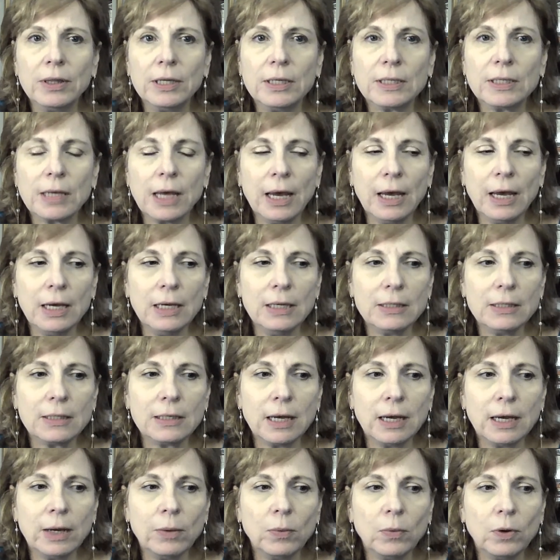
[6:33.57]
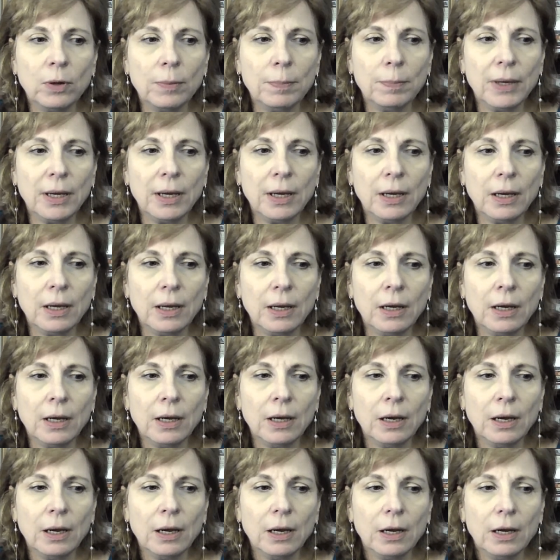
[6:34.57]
at this case, it would be,